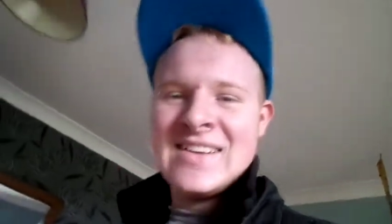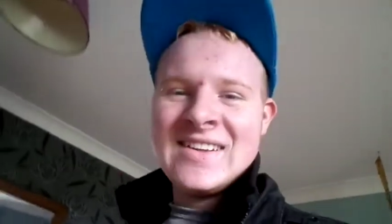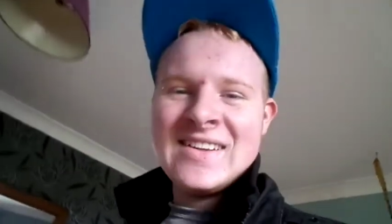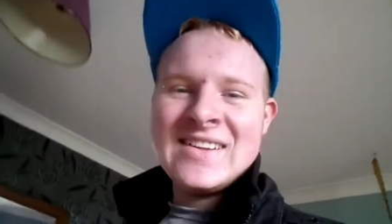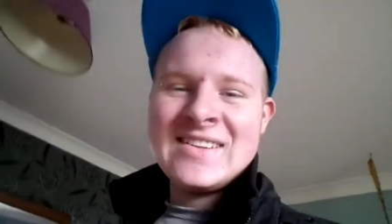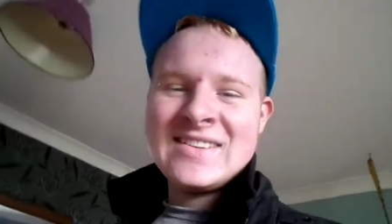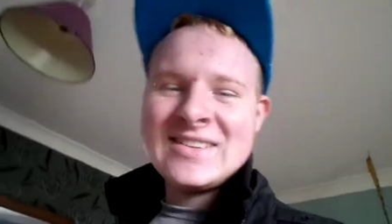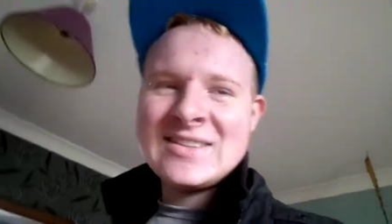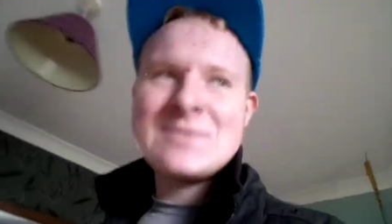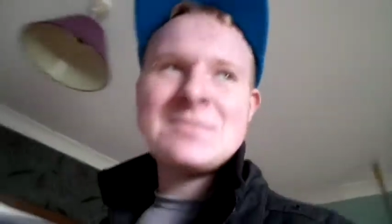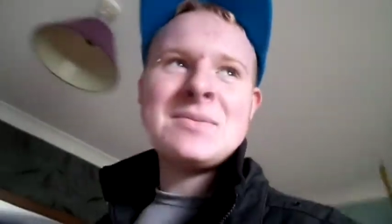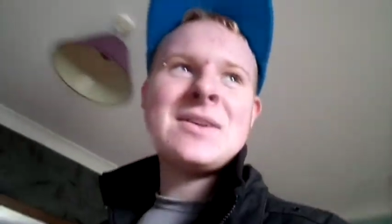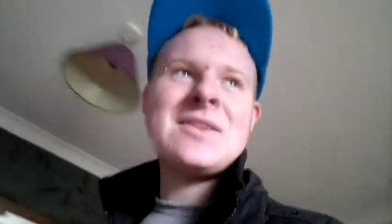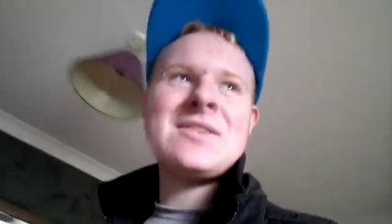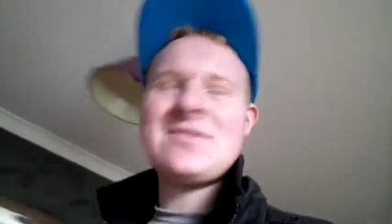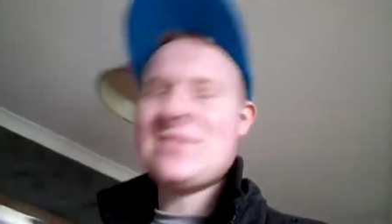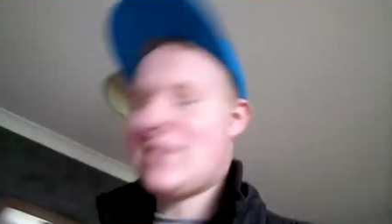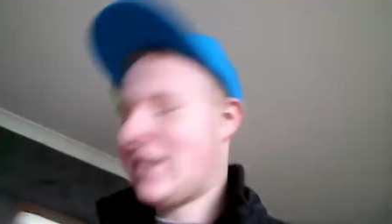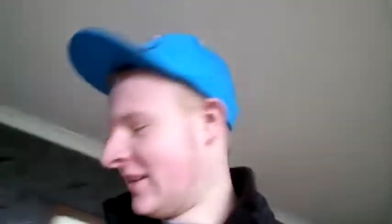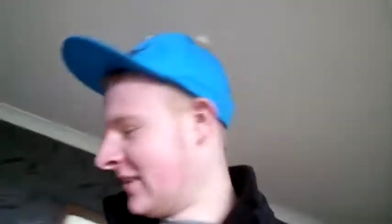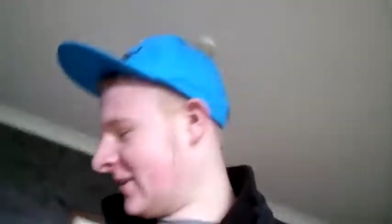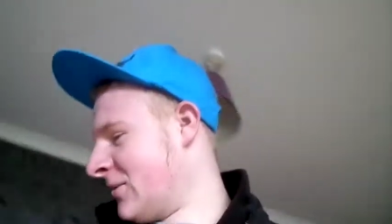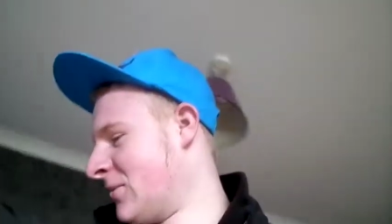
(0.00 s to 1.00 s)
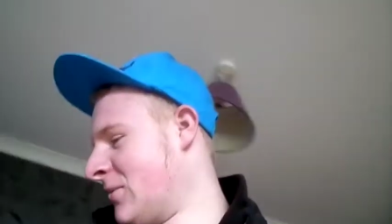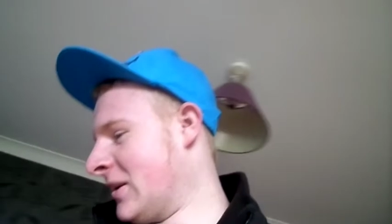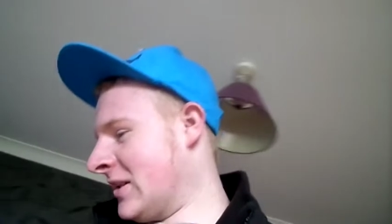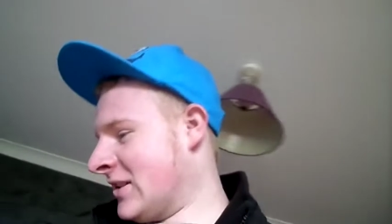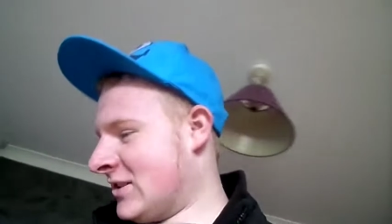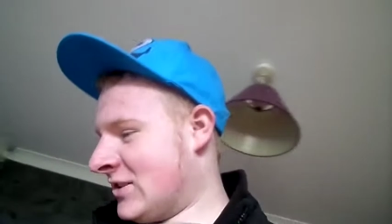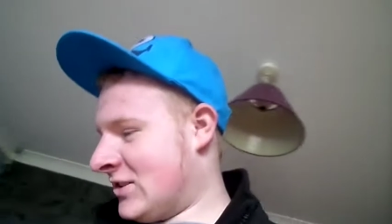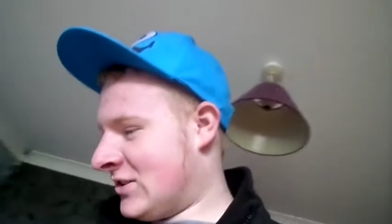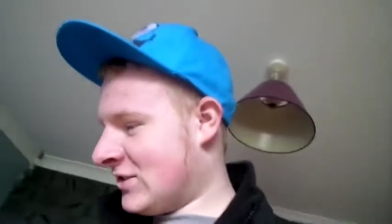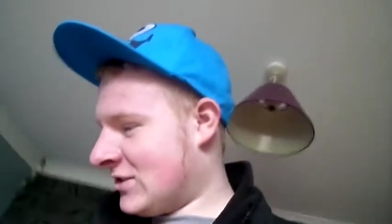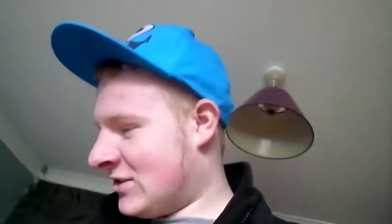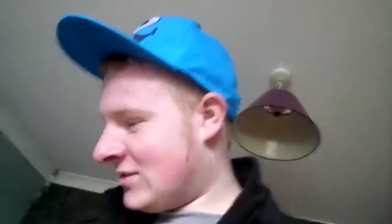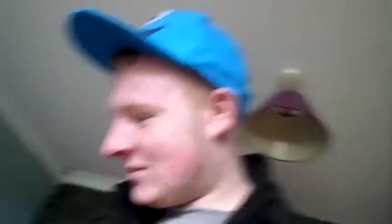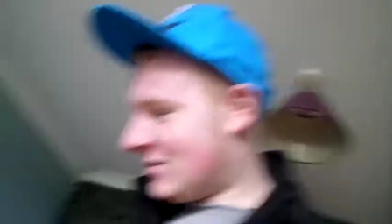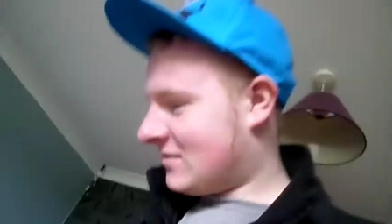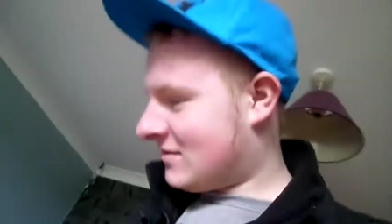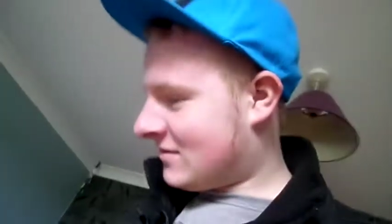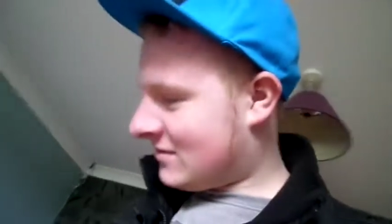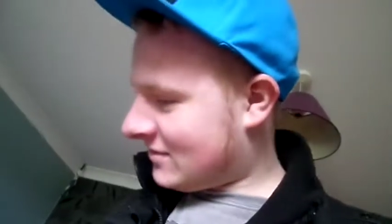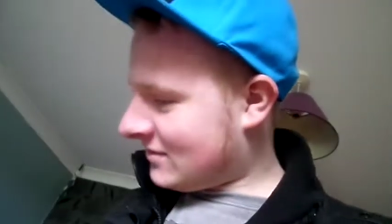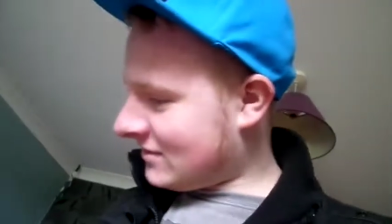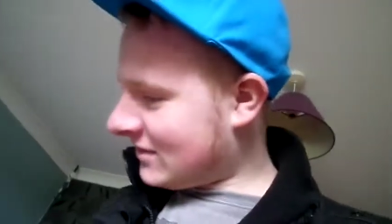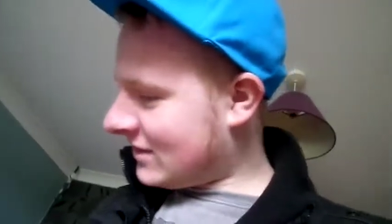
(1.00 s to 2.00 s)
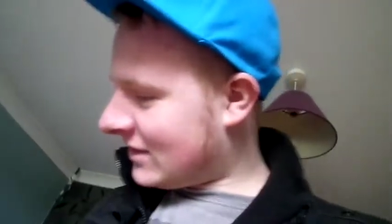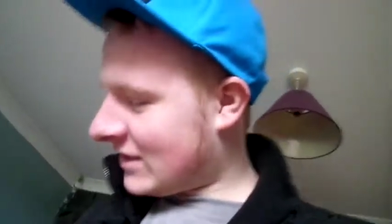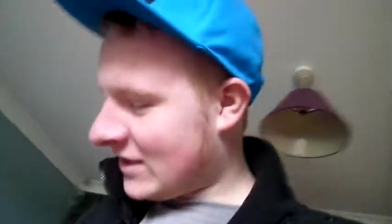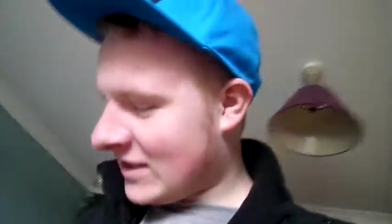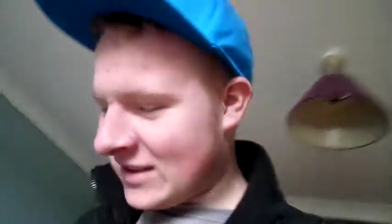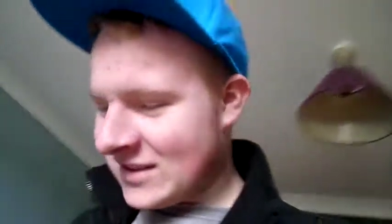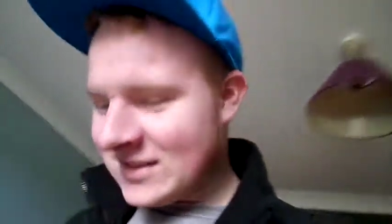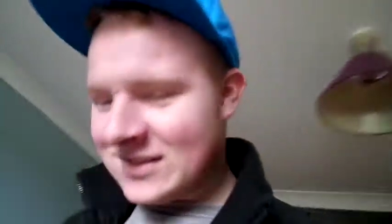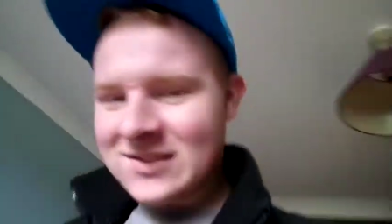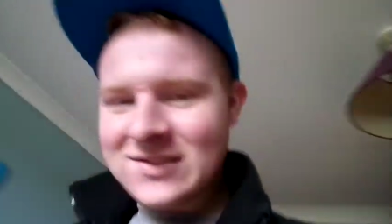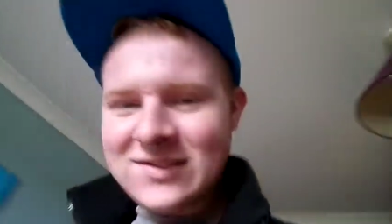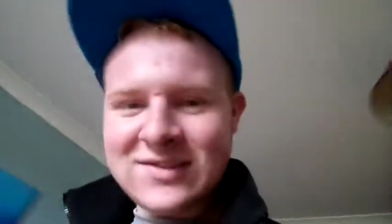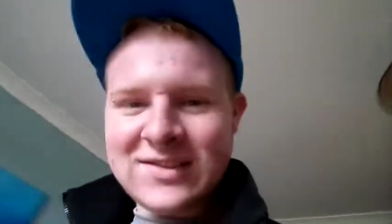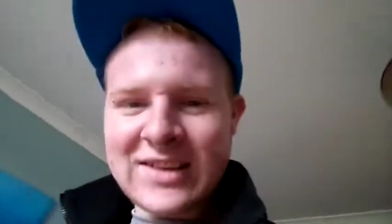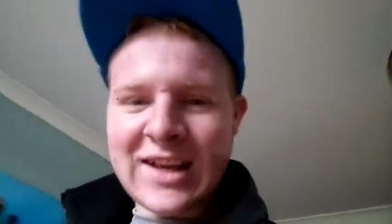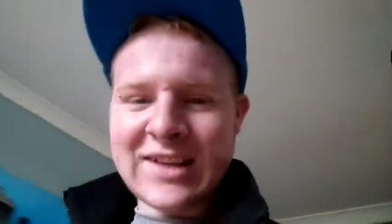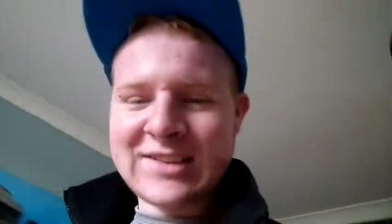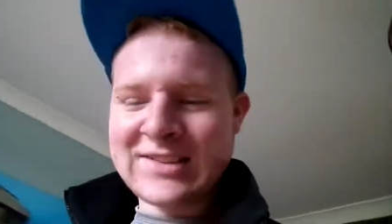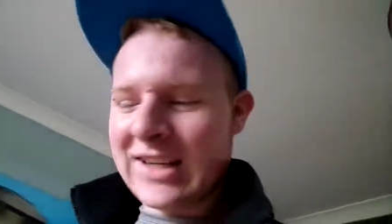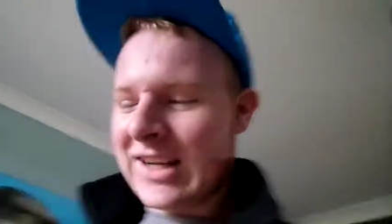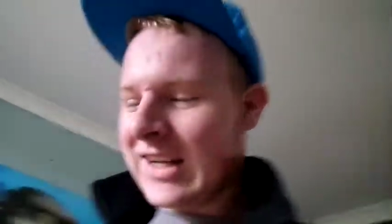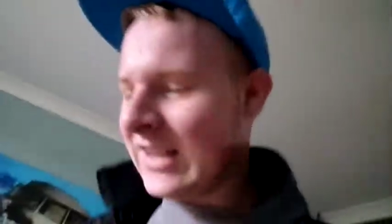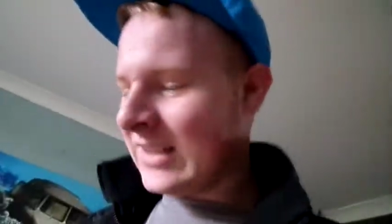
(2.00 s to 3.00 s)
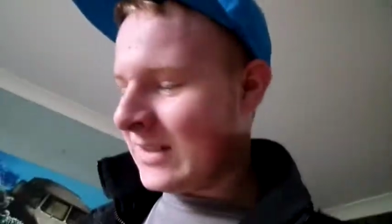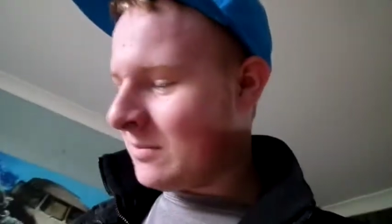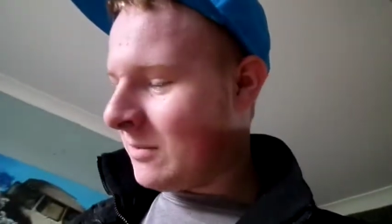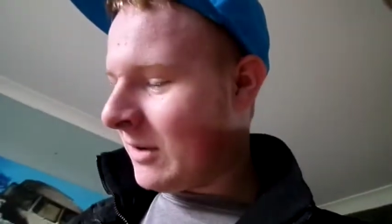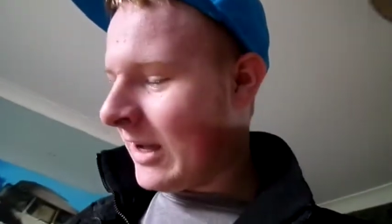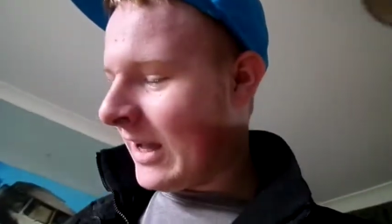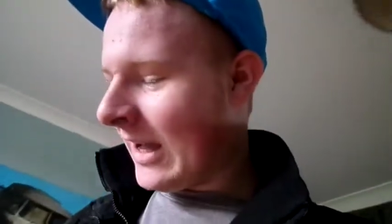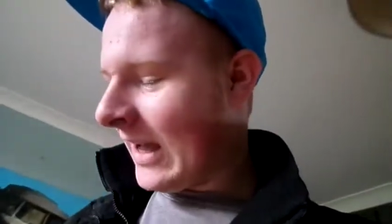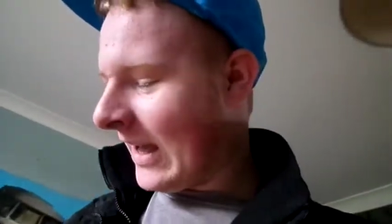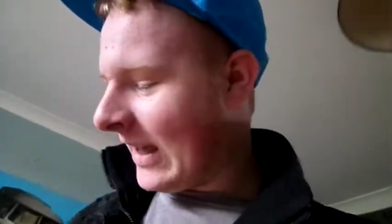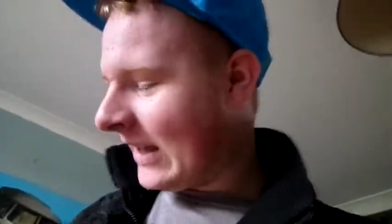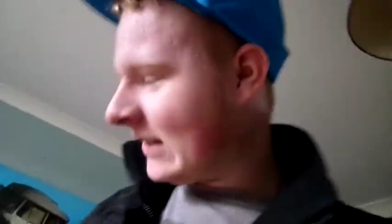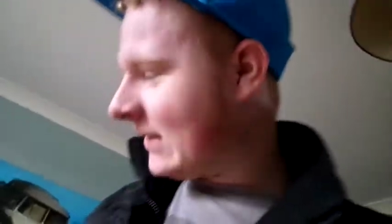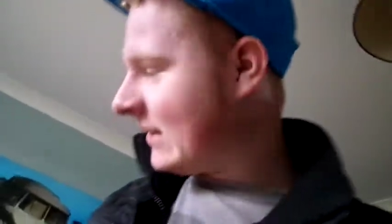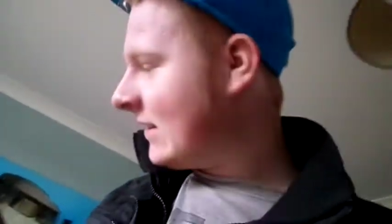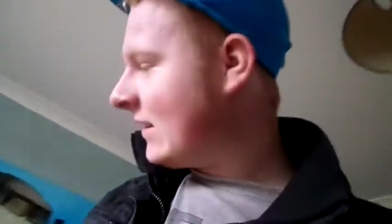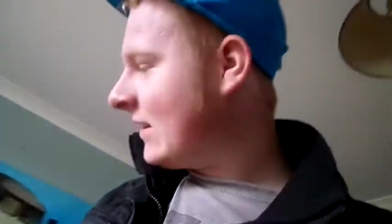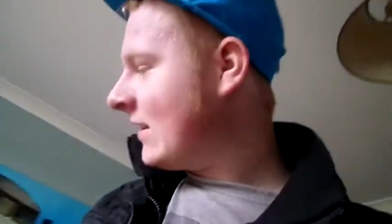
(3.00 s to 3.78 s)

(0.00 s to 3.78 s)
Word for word: Despite the fact that Wes has just attacked my hand.